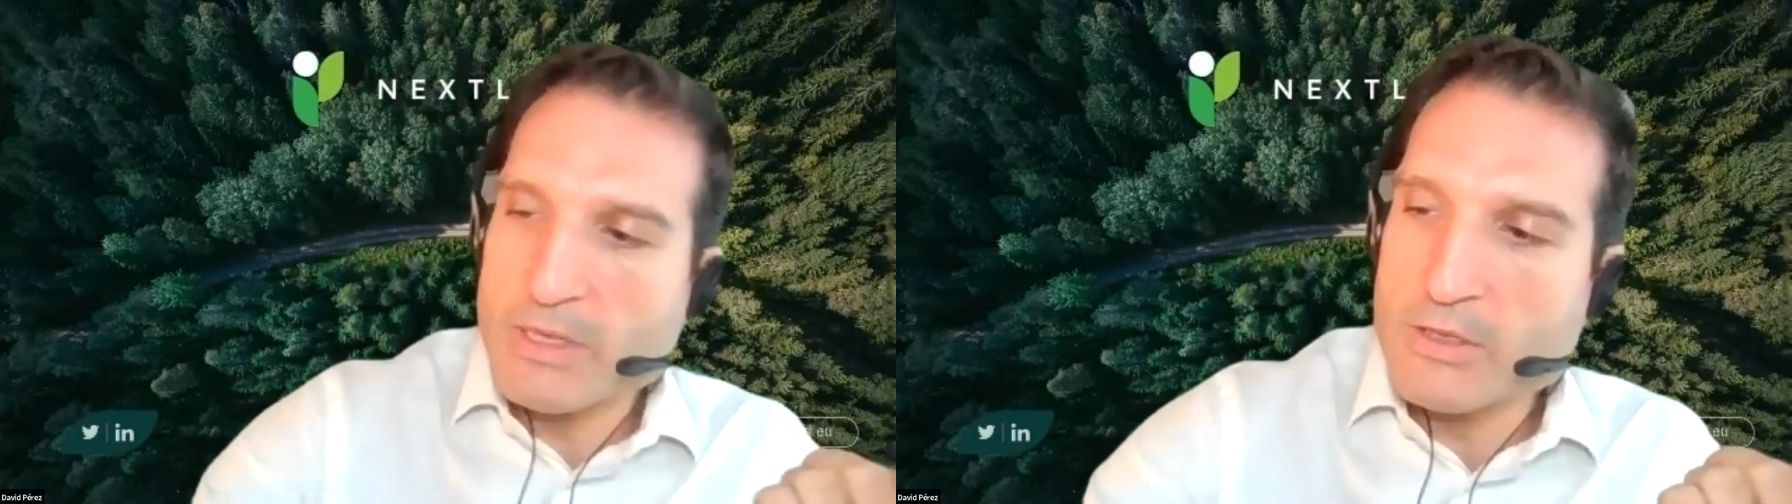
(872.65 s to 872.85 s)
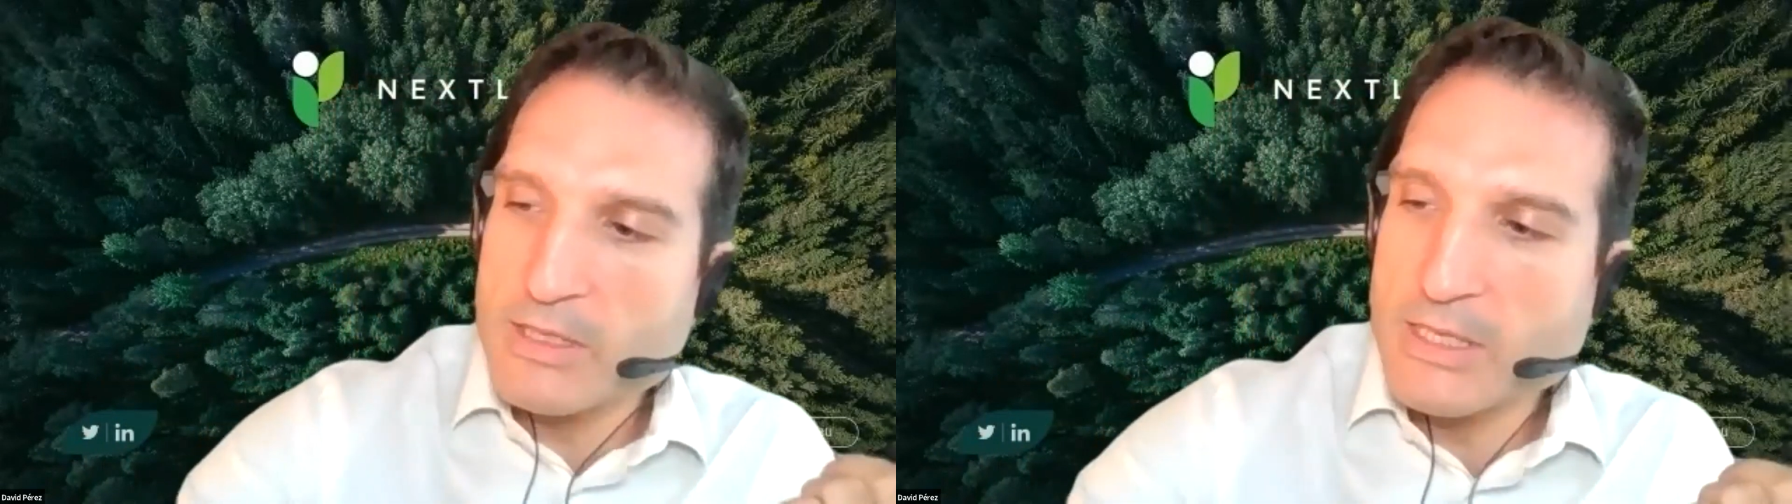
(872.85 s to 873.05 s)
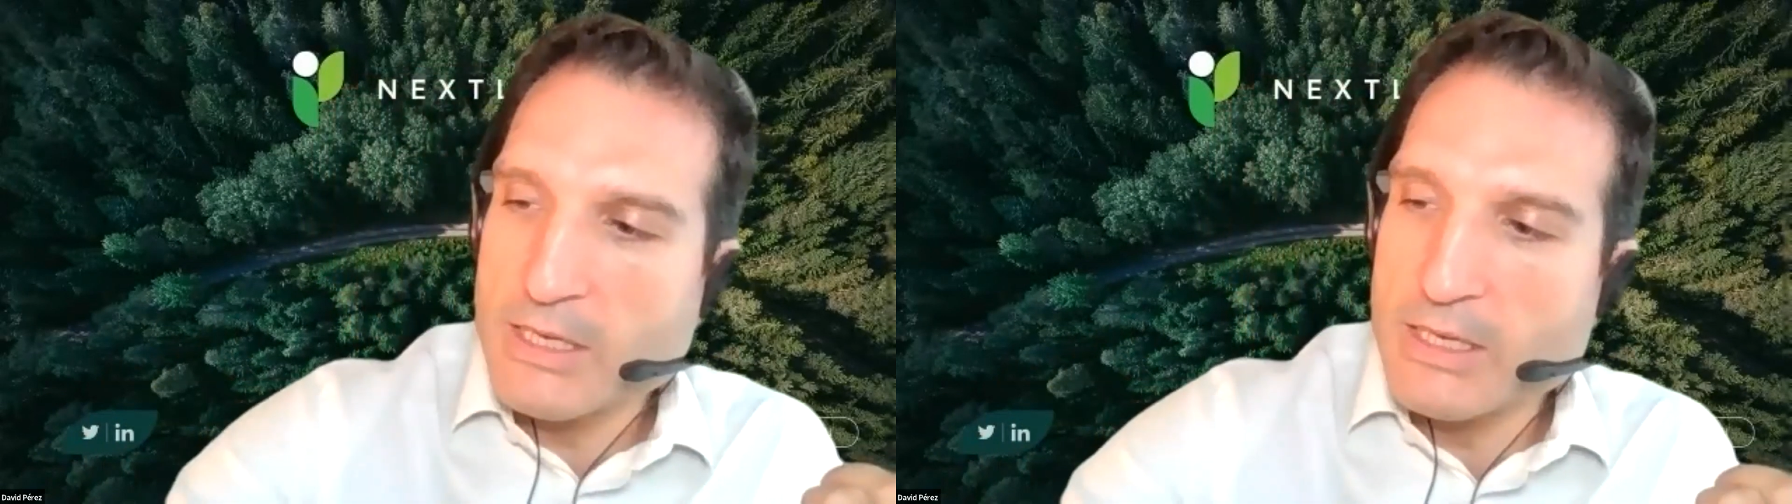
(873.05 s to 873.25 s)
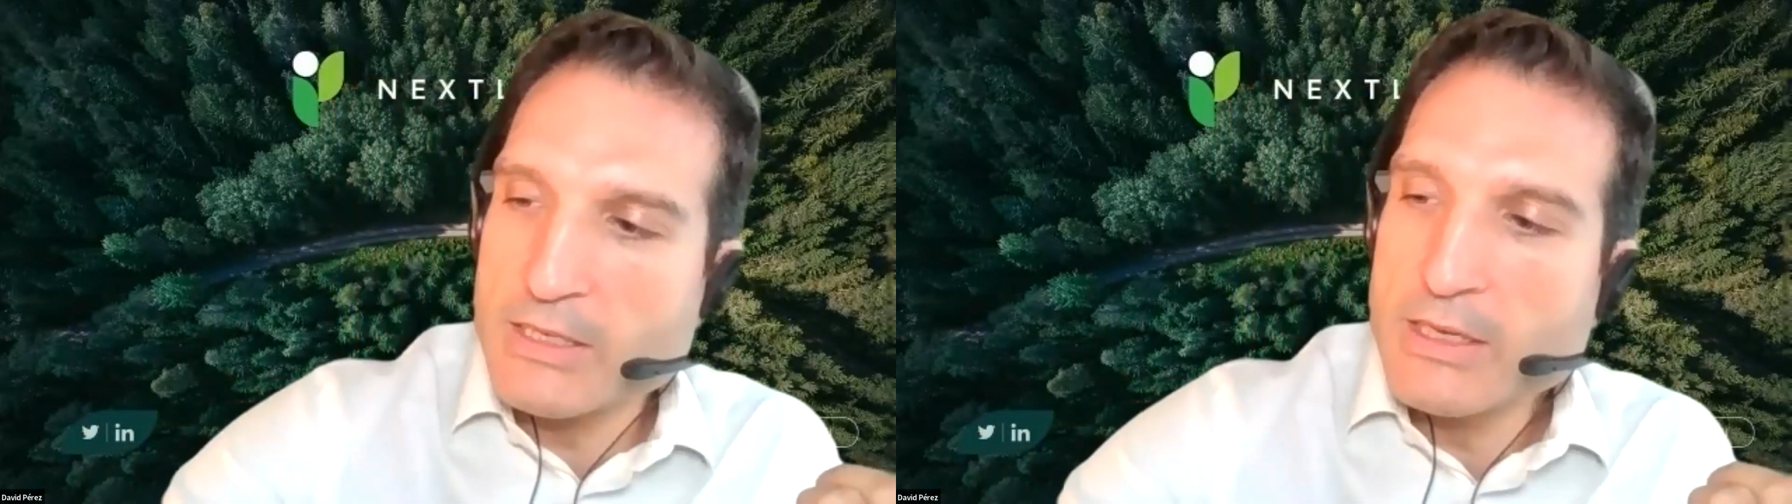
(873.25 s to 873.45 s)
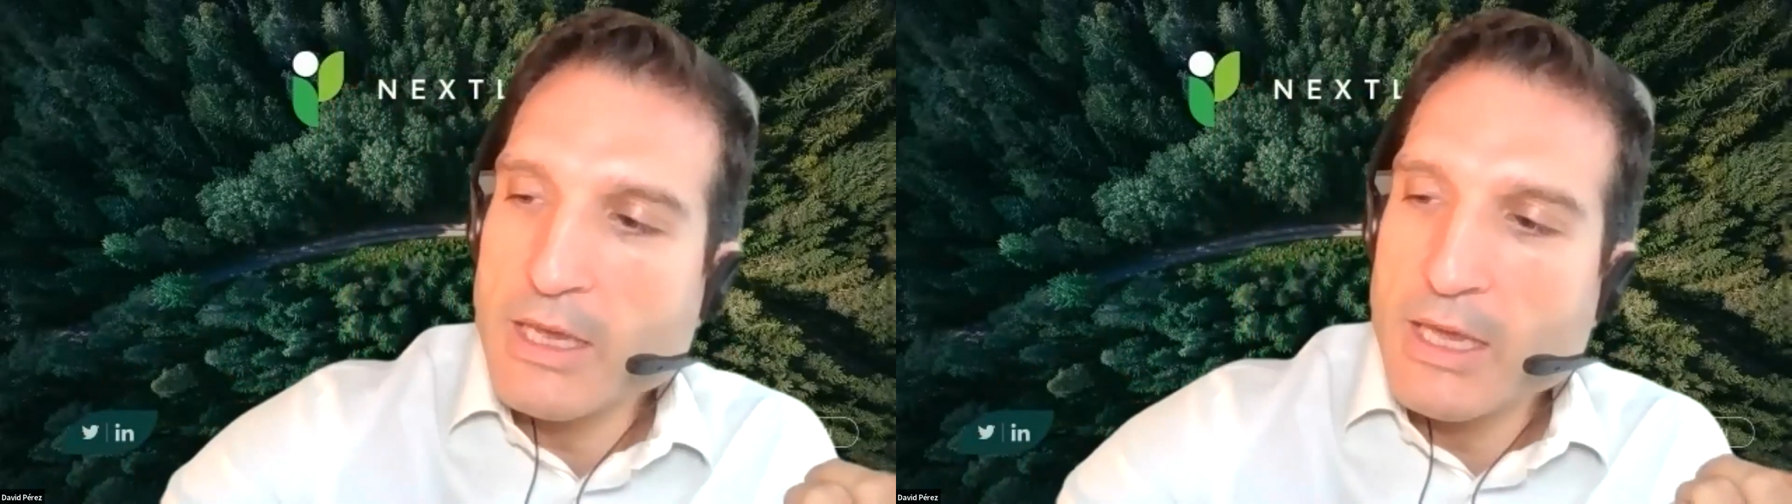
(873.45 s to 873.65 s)
interested
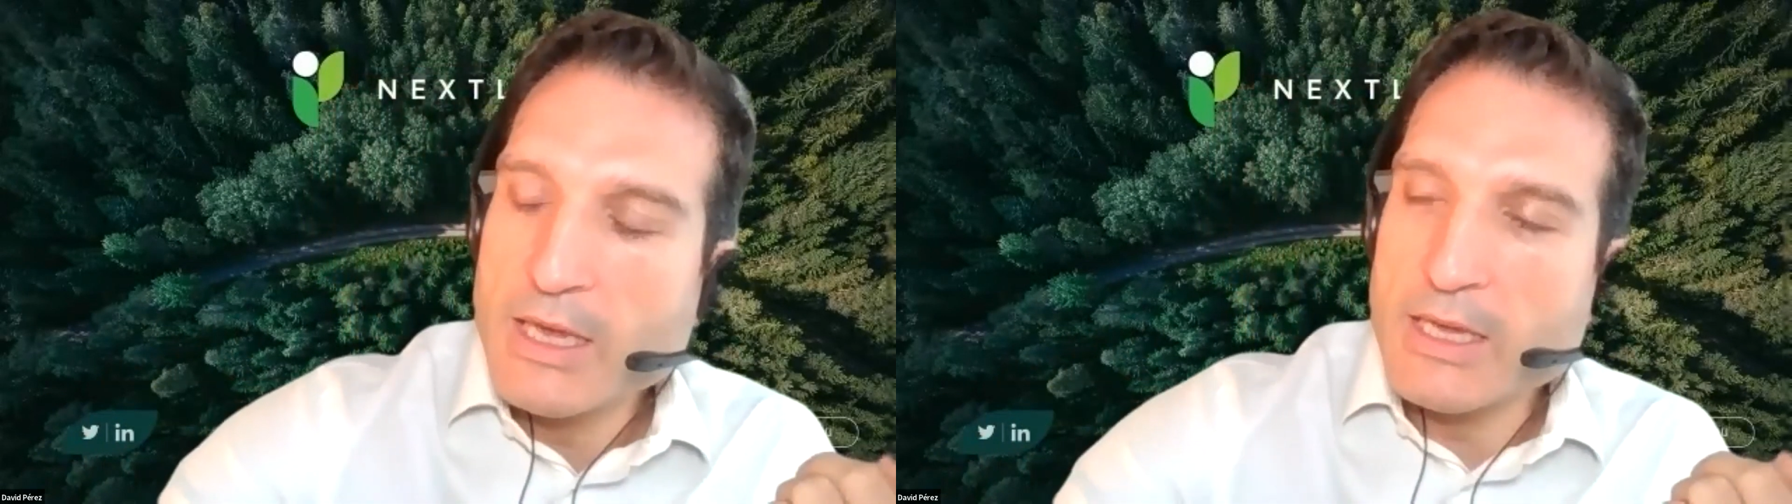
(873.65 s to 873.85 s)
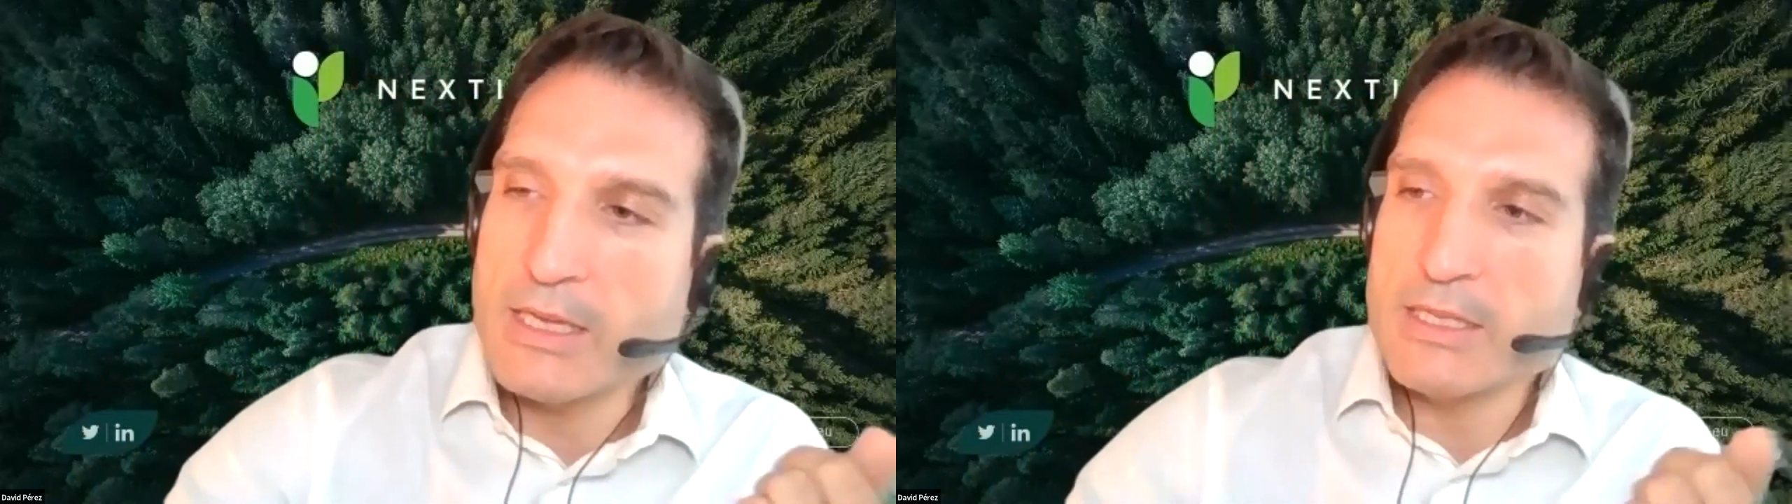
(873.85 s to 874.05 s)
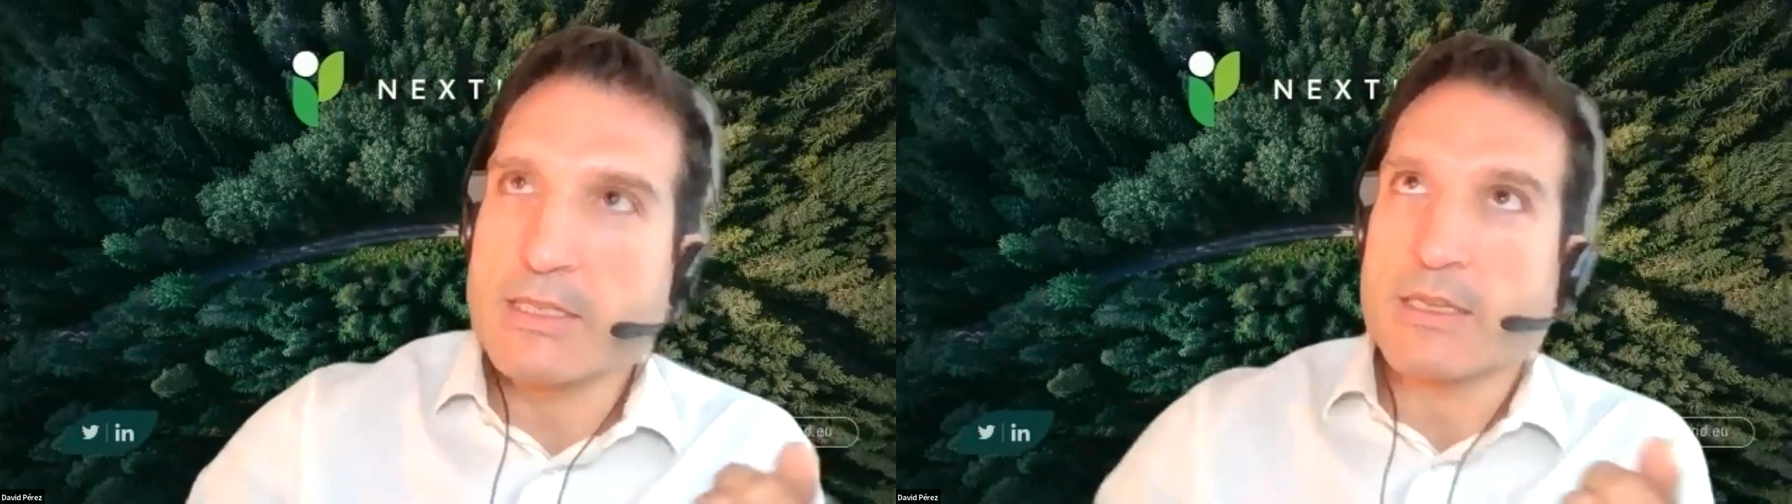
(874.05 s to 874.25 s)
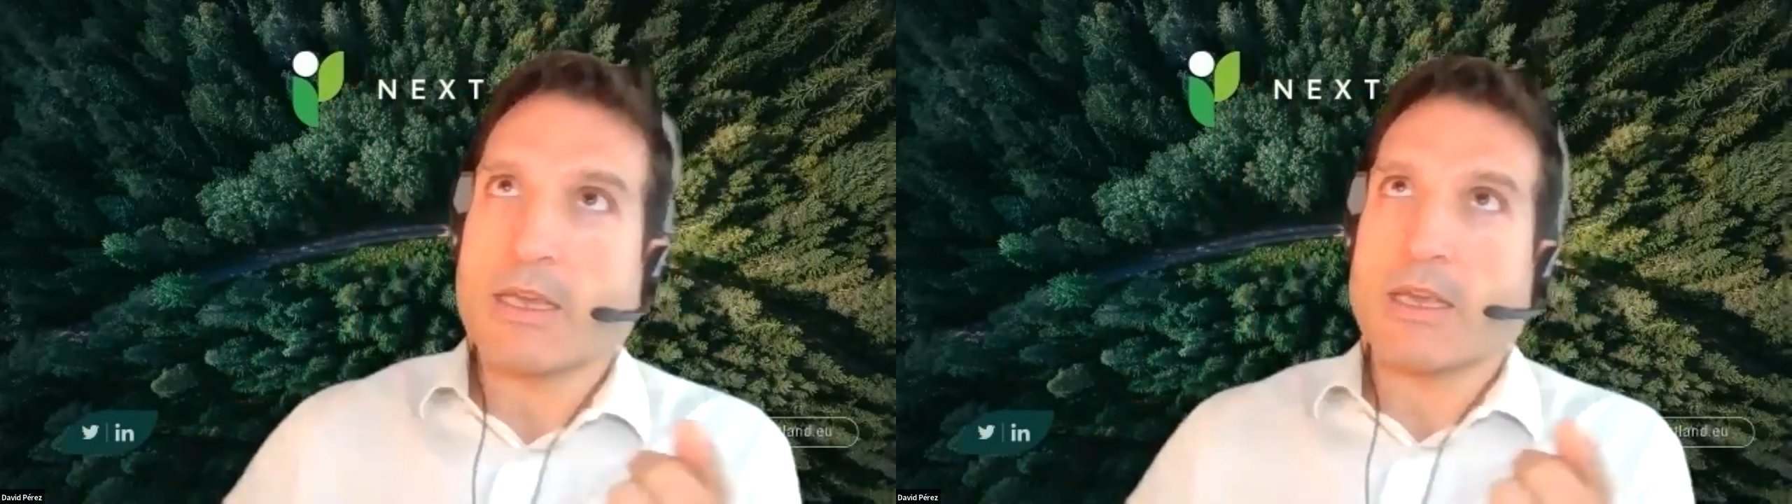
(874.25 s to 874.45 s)
in is